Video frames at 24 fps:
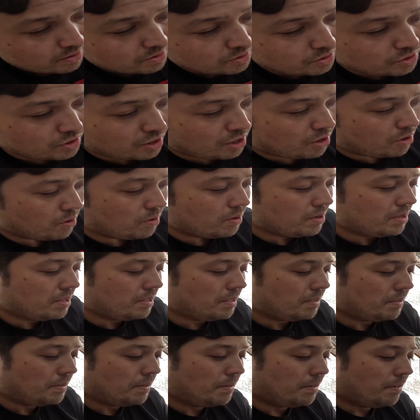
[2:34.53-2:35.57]
So
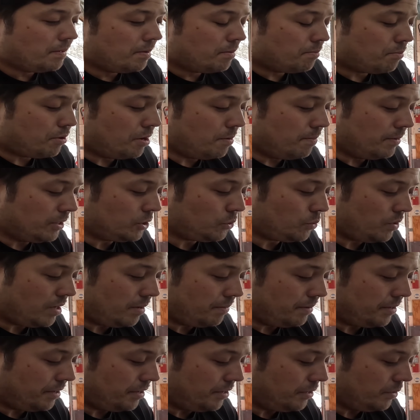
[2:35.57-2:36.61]
pretty much what
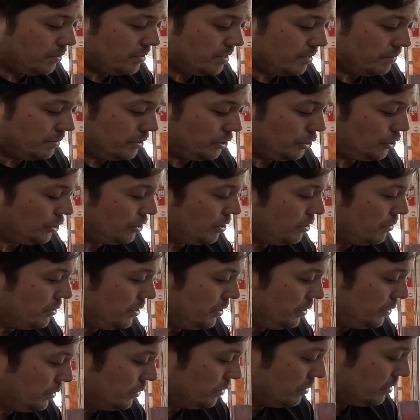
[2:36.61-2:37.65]
I'm going to do is I'm going to show
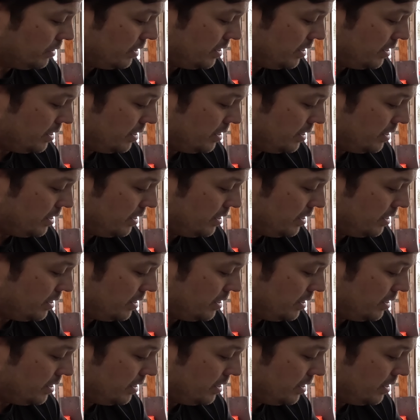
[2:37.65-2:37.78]
you,